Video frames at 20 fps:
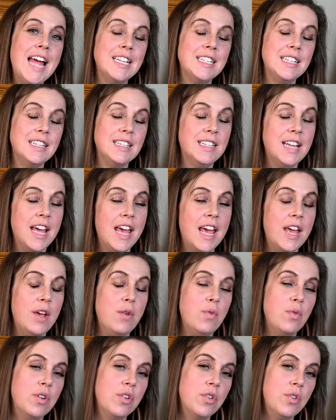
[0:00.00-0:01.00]
Today
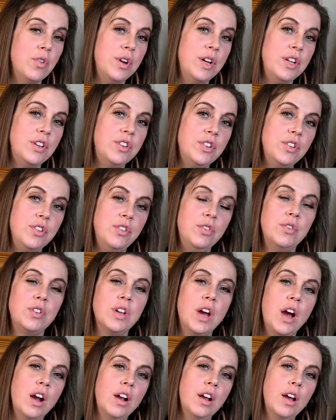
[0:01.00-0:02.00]
we're going to
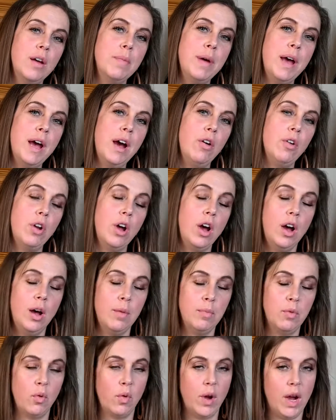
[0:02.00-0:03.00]
talk about
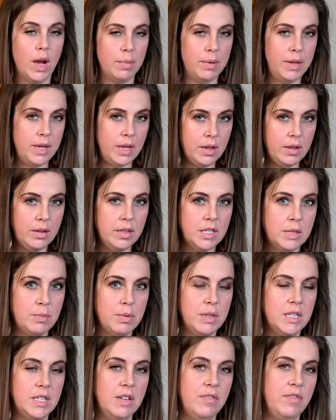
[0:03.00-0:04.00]
Hammurabi,
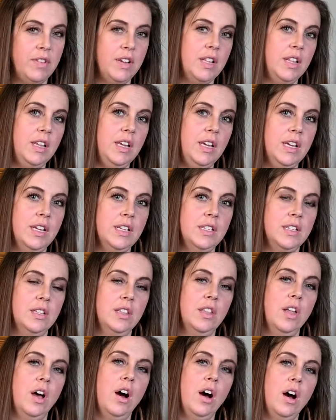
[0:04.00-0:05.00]
specifically his
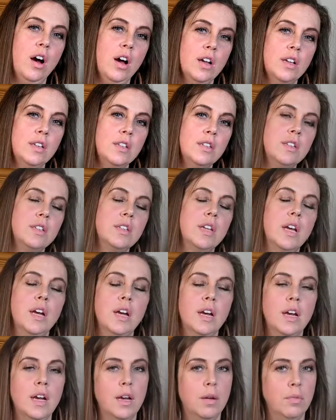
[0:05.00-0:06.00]
laws,
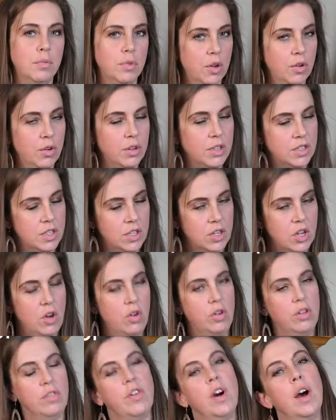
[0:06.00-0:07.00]
known as the
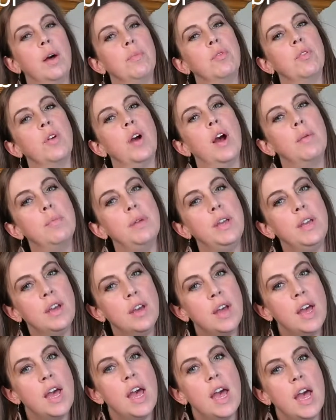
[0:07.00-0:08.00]
Code of Hammurabi,
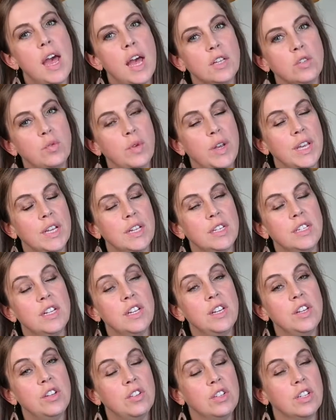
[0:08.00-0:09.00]
as we
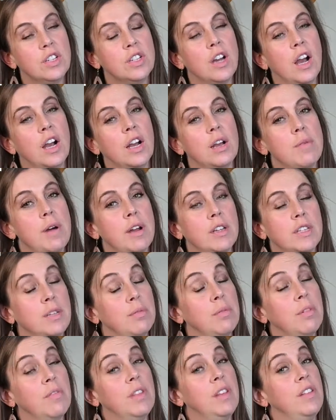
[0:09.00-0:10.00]
continue to talk about
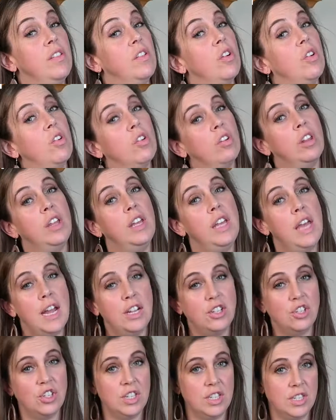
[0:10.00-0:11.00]
some of these early
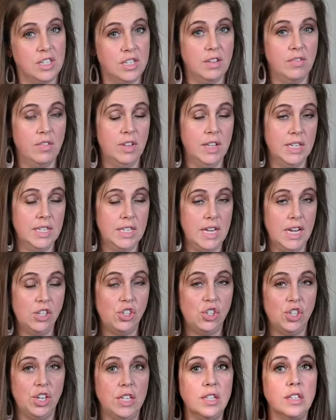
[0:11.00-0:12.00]
ancient
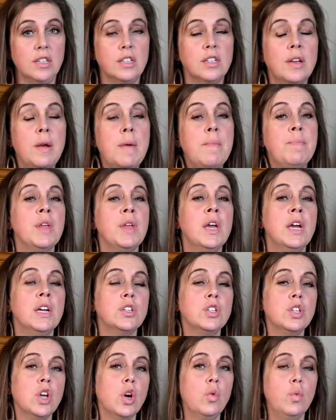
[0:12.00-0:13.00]
civilizations.
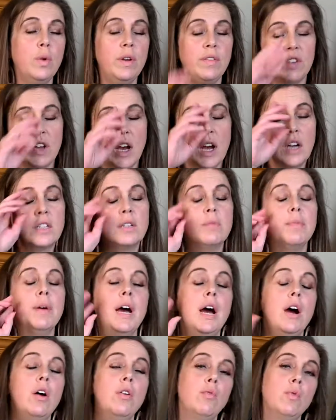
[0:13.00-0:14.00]
So we've talked
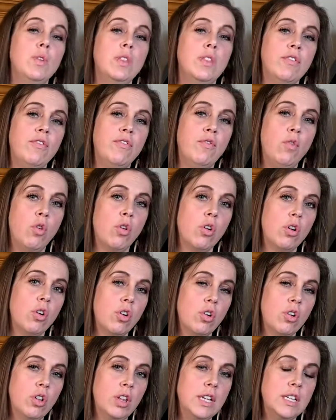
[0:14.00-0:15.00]
about what the four
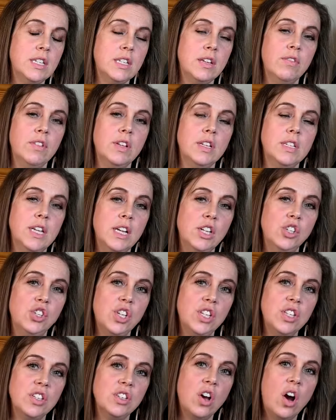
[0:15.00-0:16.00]
early
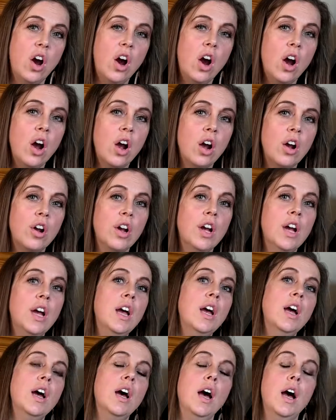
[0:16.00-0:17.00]
civilizations are:
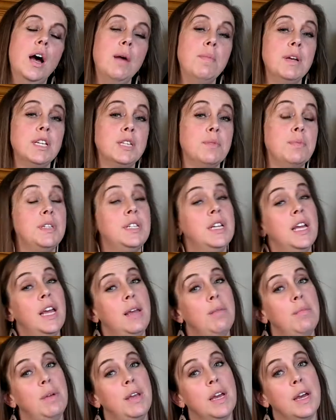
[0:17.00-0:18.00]

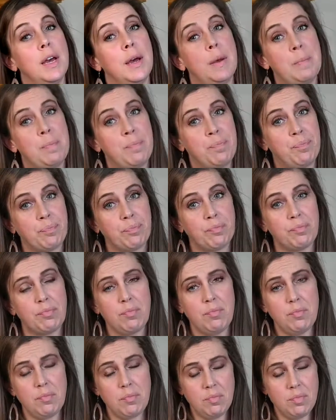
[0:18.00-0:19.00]
Mesopotamia,
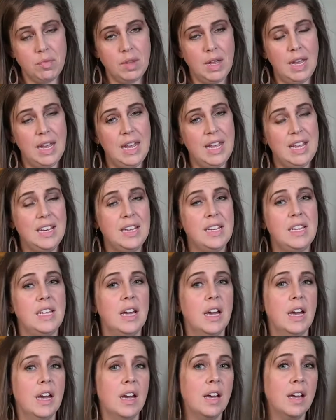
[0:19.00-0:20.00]

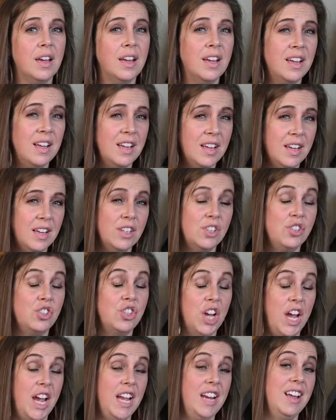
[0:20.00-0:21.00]
India,
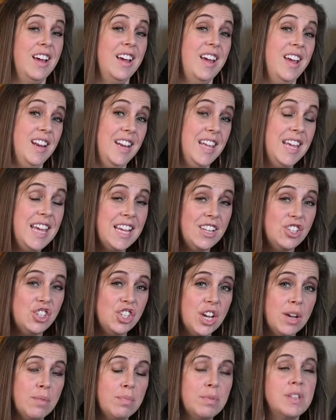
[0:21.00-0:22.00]
China, and
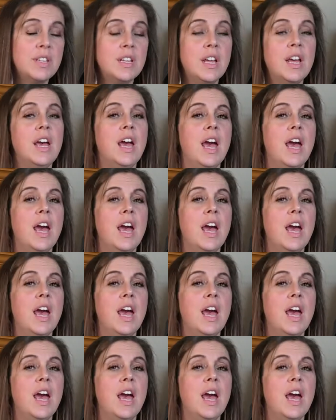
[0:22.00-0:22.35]
Egypt.